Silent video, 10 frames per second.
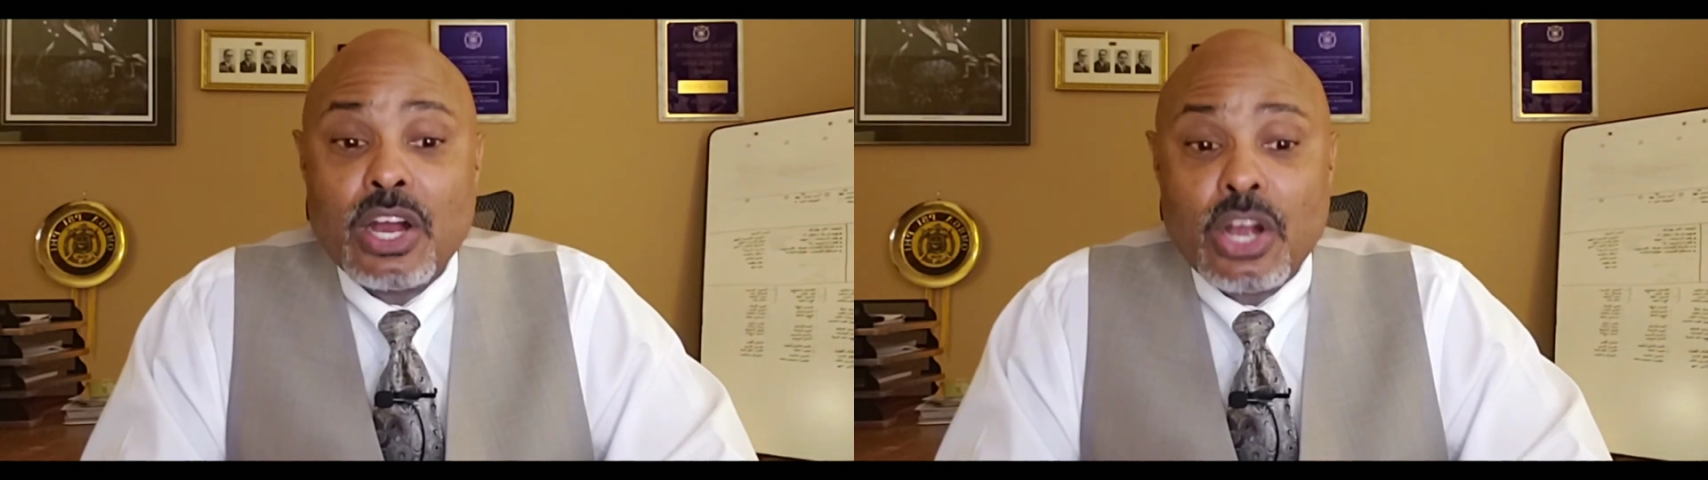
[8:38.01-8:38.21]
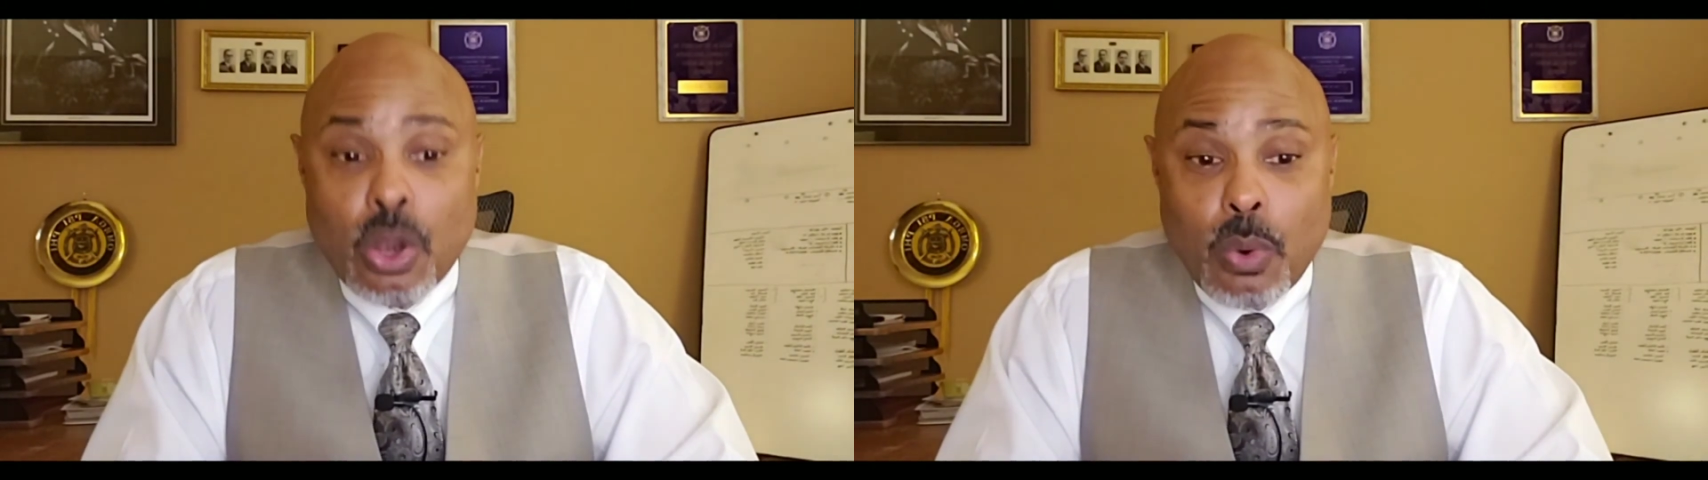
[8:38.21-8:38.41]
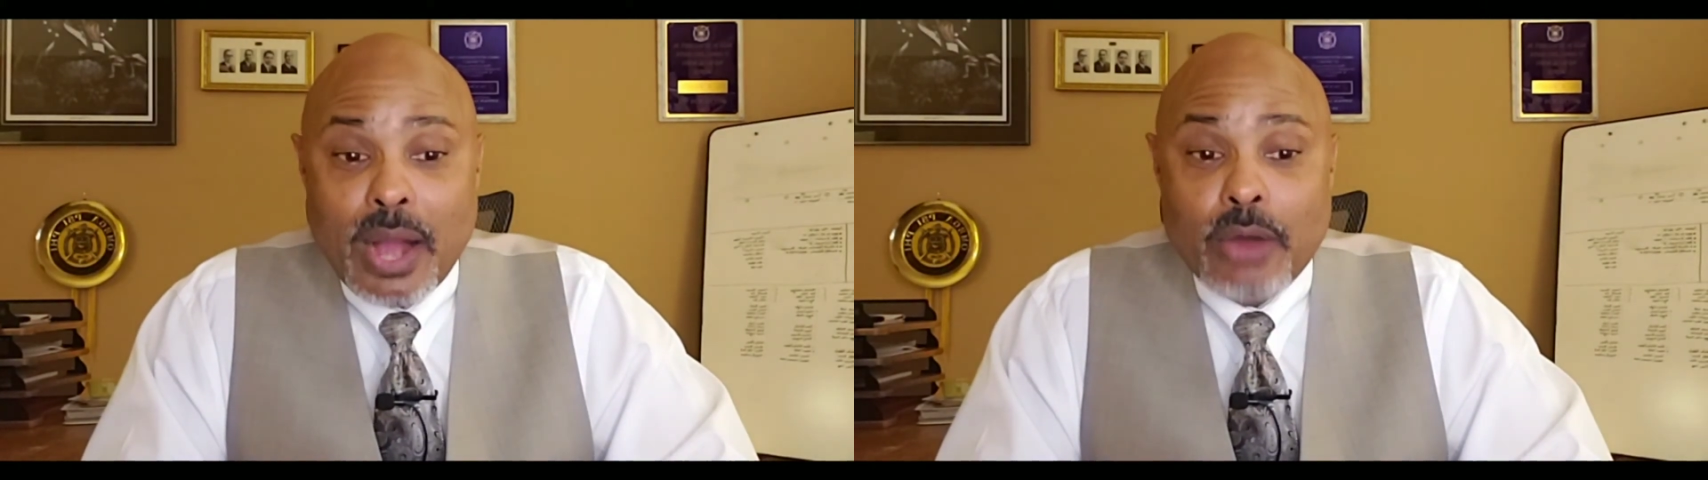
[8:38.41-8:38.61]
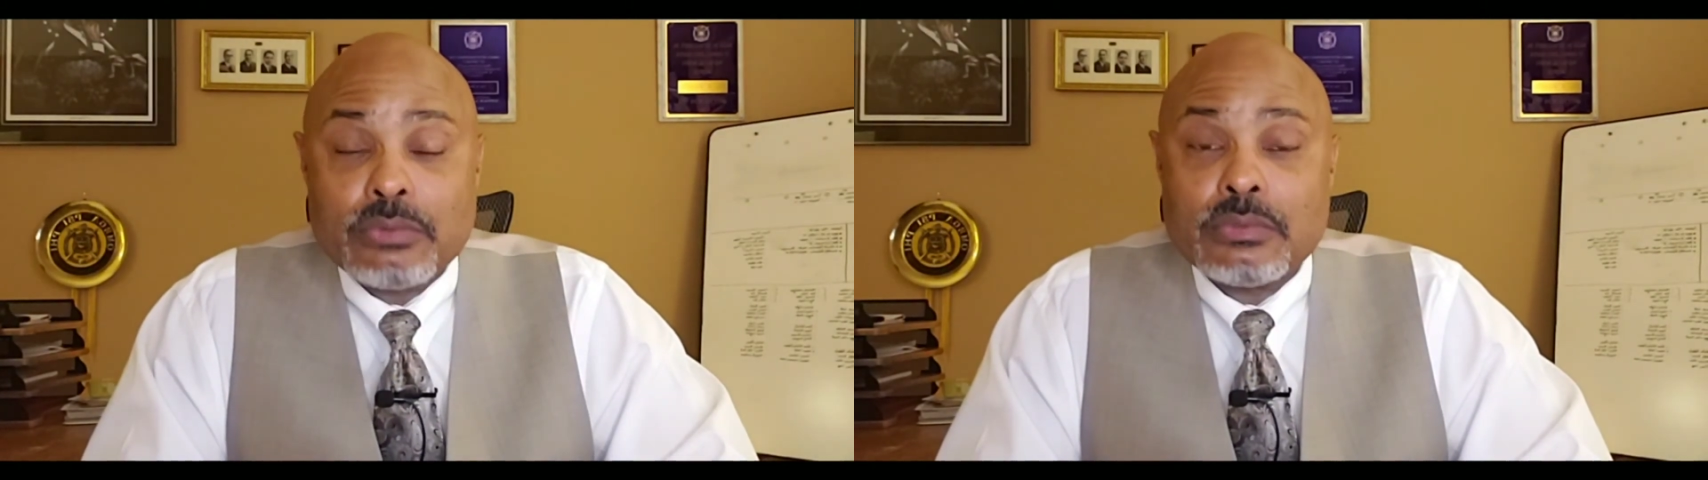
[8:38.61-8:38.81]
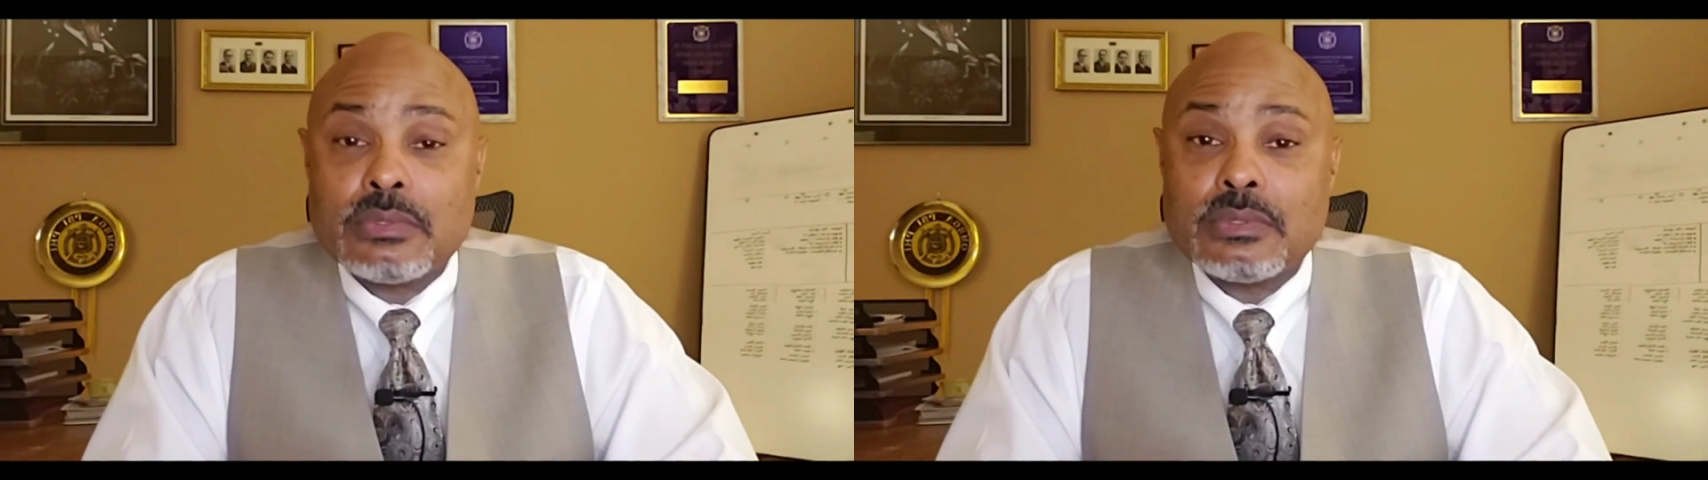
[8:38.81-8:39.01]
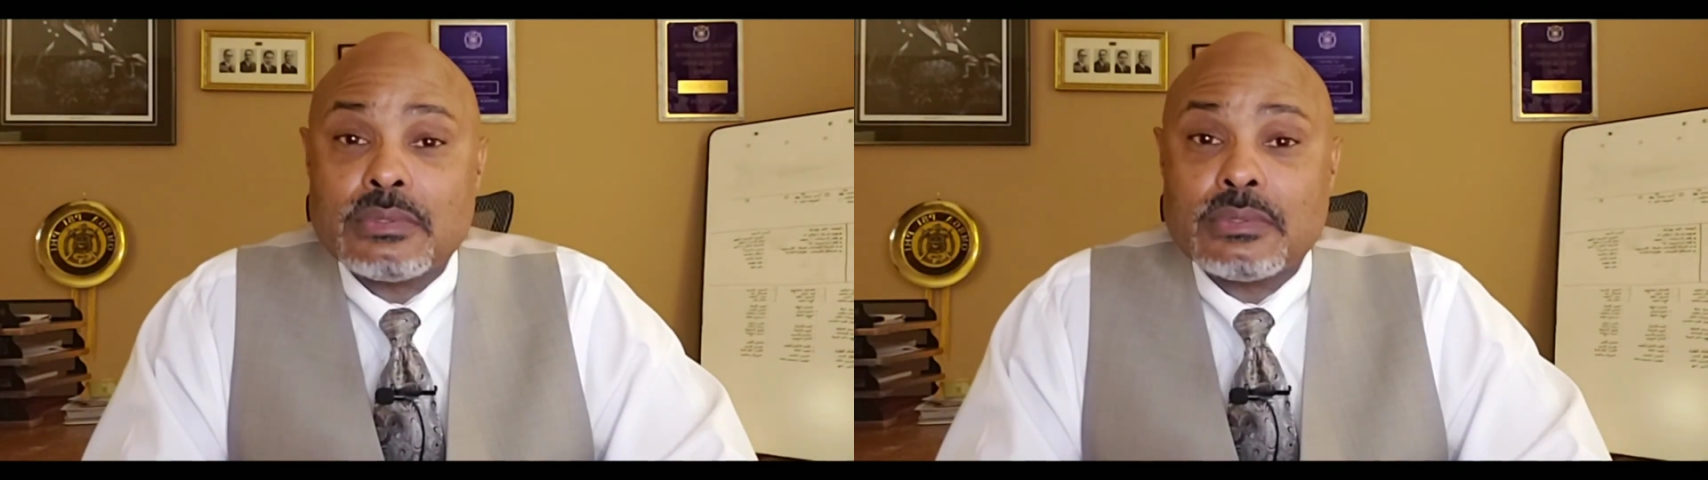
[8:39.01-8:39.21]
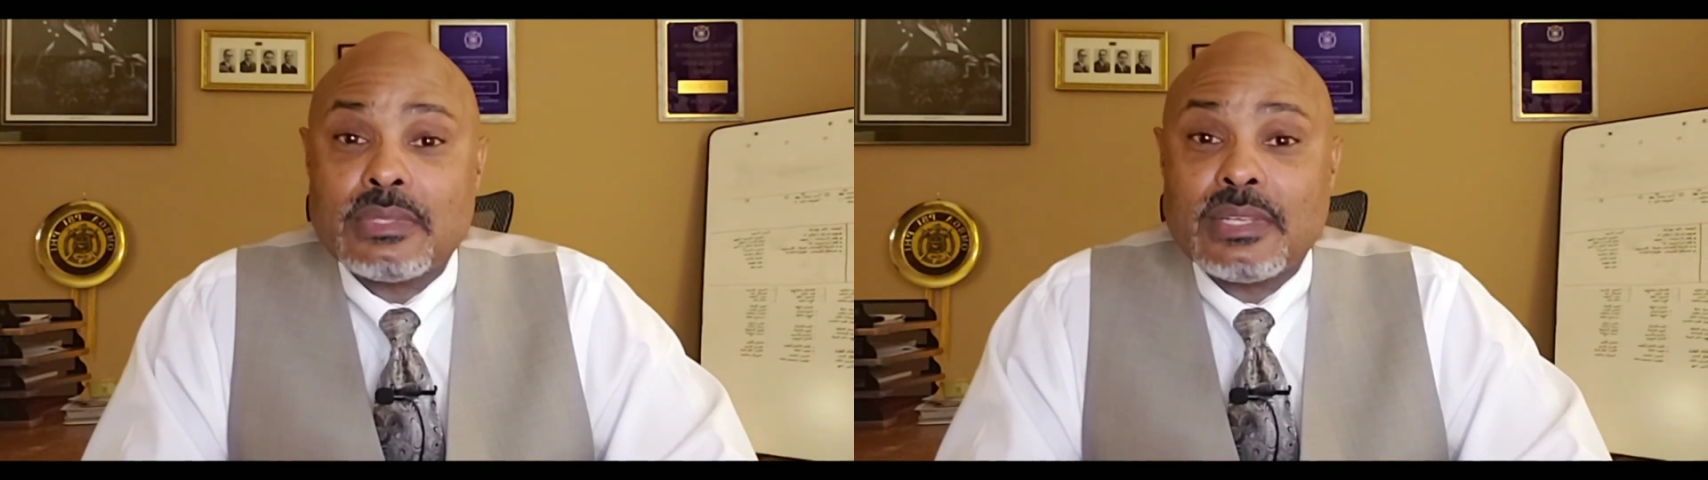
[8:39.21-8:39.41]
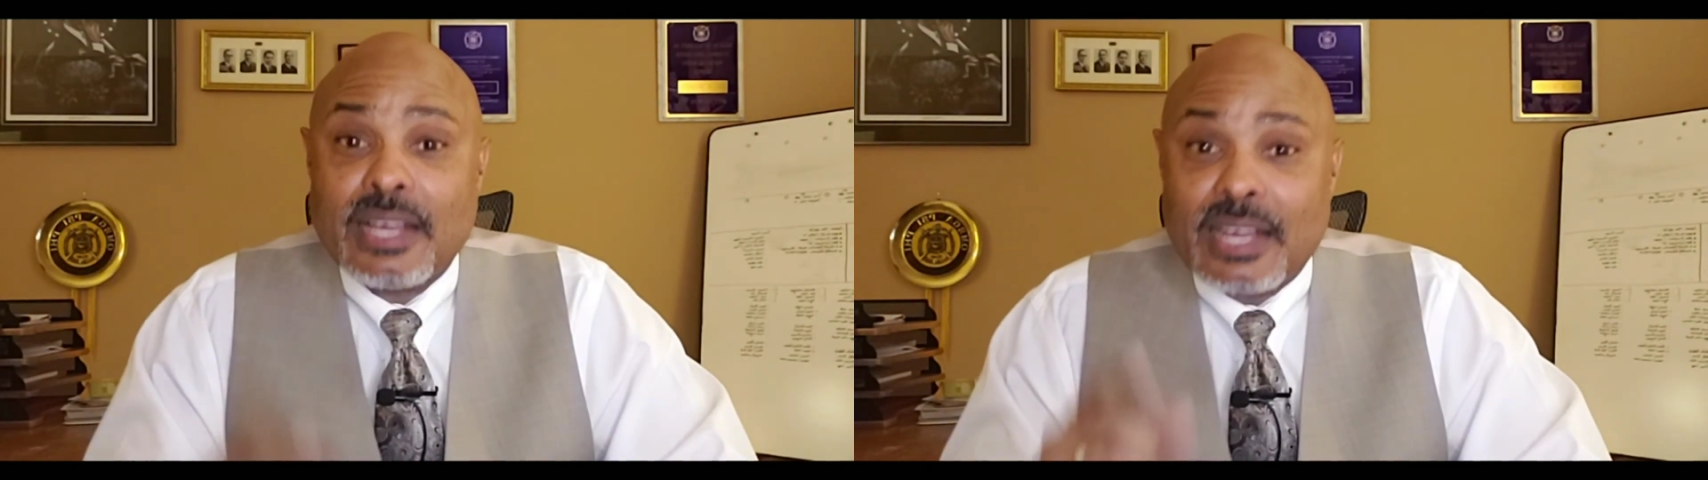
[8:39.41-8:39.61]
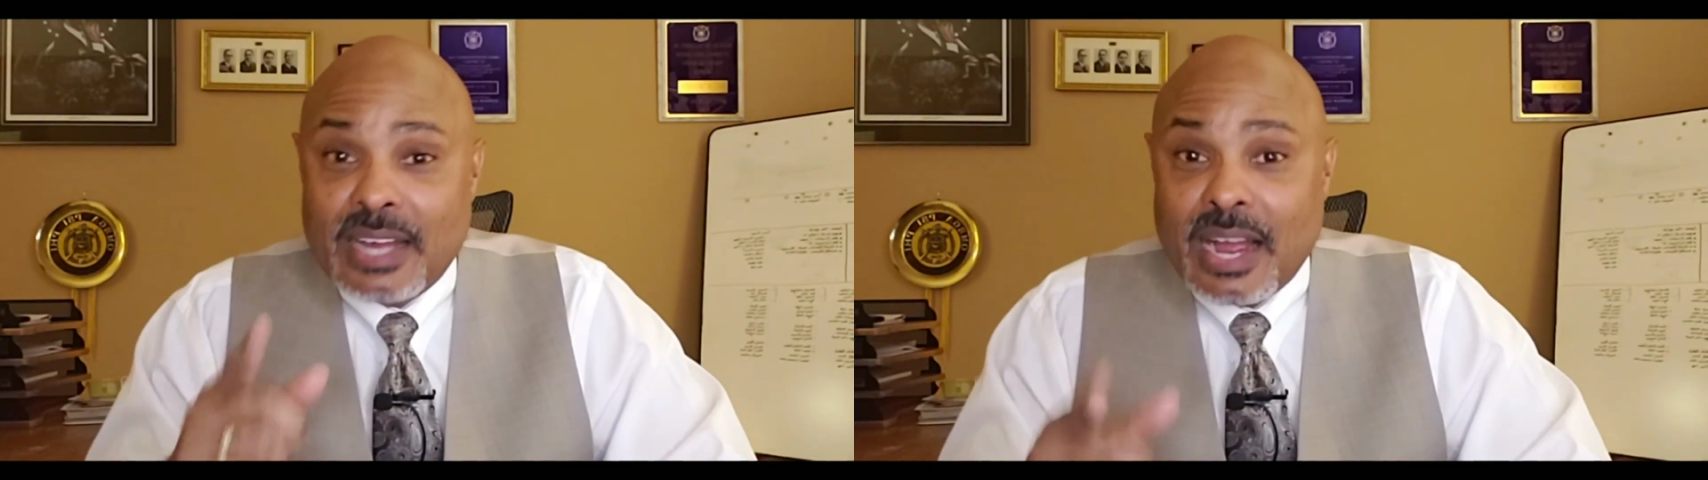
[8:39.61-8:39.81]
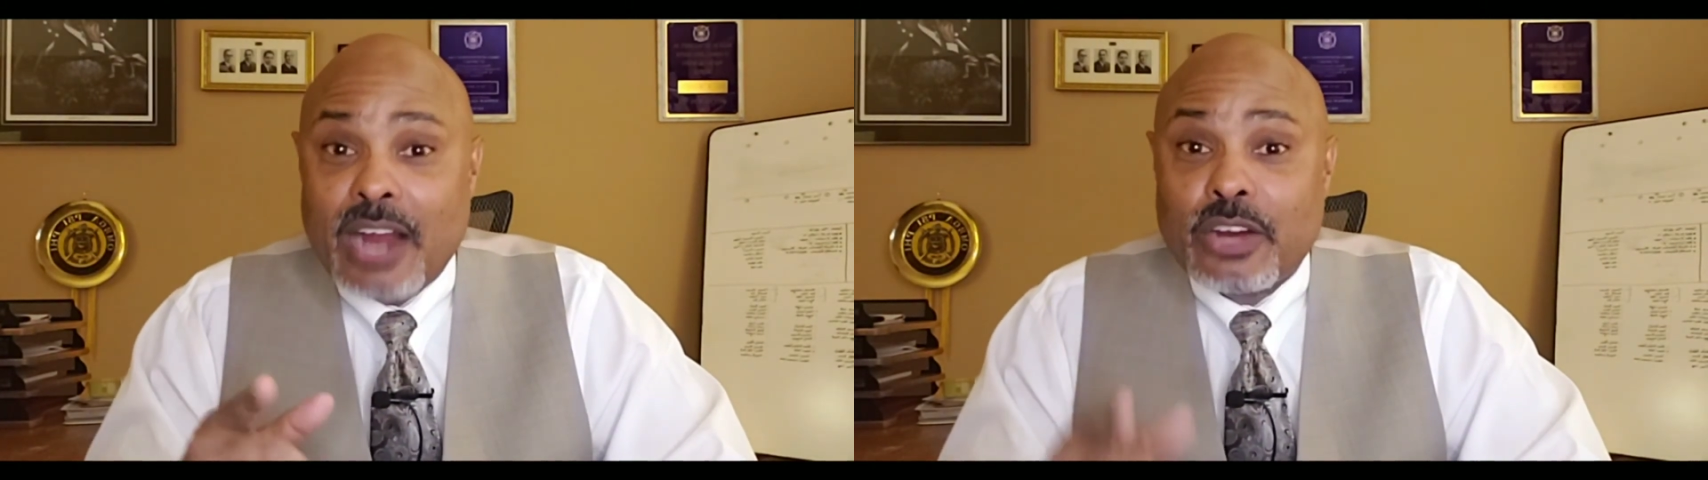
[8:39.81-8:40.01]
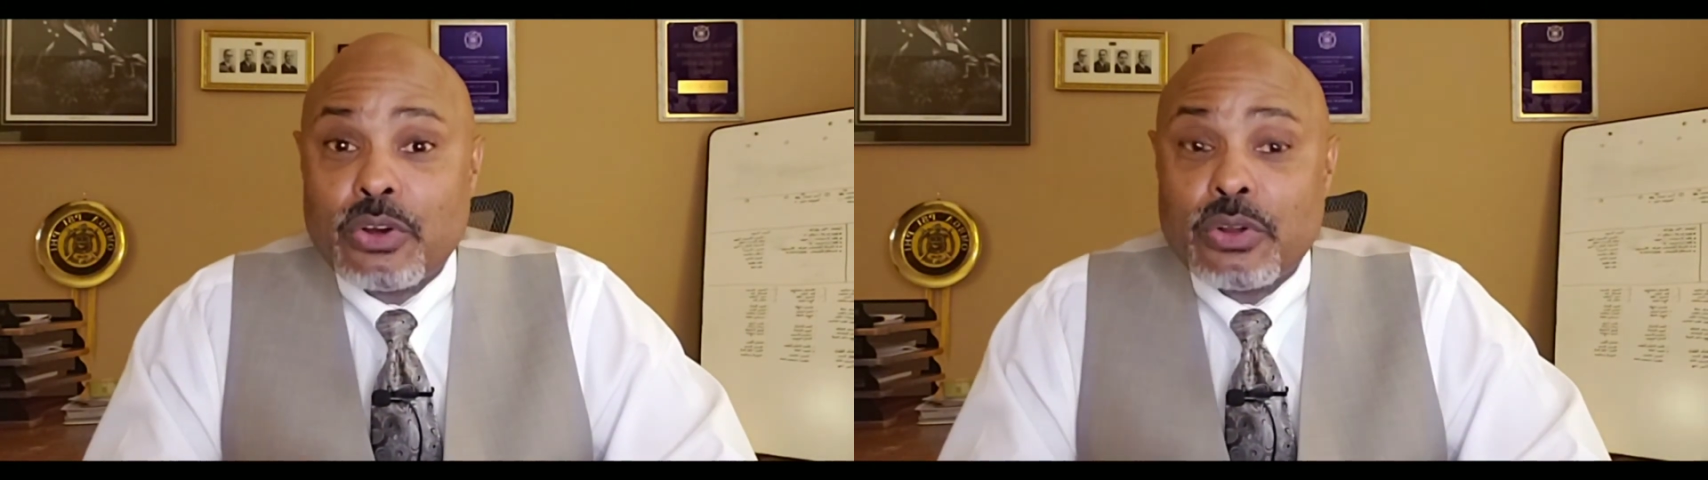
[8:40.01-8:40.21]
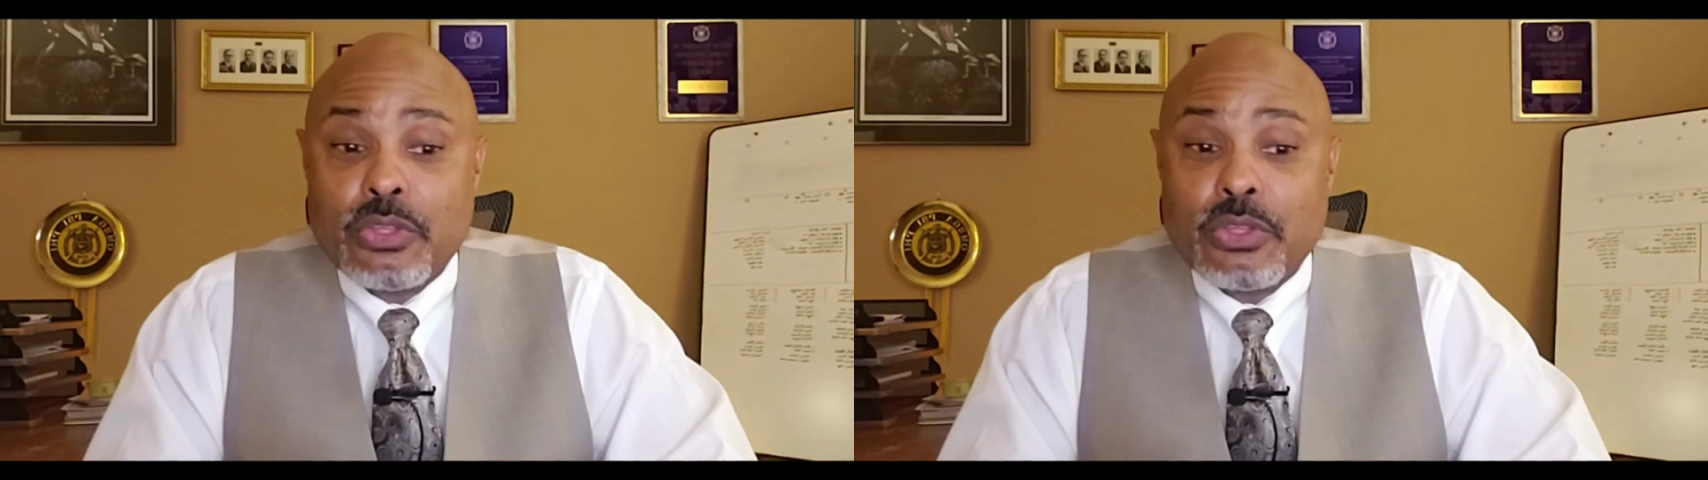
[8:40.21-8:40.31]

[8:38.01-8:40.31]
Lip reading: Go out, conquer